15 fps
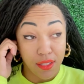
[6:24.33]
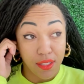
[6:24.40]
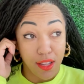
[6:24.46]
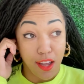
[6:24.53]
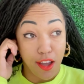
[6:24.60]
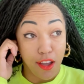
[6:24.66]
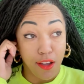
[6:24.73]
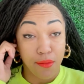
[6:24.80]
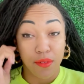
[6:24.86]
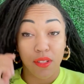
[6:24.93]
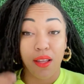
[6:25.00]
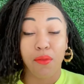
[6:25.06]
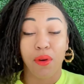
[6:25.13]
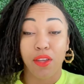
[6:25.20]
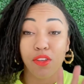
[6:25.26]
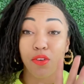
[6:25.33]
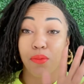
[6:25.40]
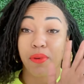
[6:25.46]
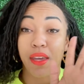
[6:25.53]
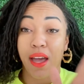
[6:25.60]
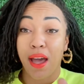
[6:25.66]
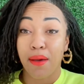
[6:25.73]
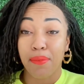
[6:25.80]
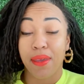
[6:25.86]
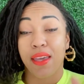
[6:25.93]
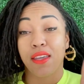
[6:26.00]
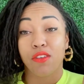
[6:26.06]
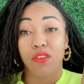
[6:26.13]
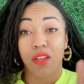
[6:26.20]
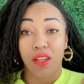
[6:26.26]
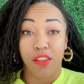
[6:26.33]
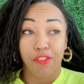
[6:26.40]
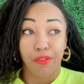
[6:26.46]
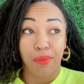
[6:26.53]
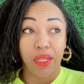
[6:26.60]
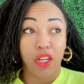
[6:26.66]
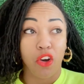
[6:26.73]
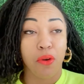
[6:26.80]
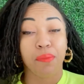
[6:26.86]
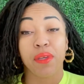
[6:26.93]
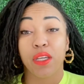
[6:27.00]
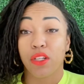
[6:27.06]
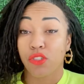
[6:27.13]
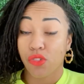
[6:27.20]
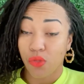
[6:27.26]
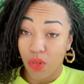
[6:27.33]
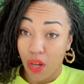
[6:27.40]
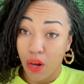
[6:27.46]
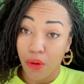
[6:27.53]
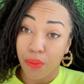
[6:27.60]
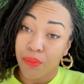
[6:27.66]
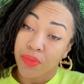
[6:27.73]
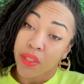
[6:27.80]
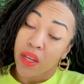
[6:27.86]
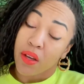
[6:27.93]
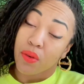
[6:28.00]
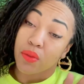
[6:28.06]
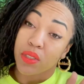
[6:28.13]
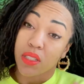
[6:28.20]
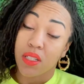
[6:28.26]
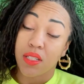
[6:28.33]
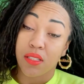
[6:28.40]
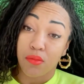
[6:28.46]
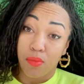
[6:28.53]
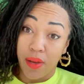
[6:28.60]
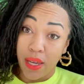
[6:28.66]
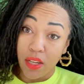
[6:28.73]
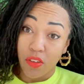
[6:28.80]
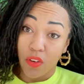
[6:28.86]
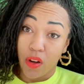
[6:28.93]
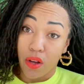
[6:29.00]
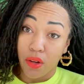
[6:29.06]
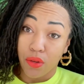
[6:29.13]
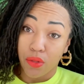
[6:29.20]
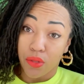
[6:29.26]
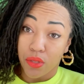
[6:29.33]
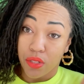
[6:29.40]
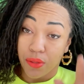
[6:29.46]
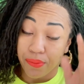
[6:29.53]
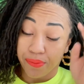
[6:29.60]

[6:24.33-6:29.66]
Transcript: So that way you'll be happy and you can leave them alone, because you know with these micros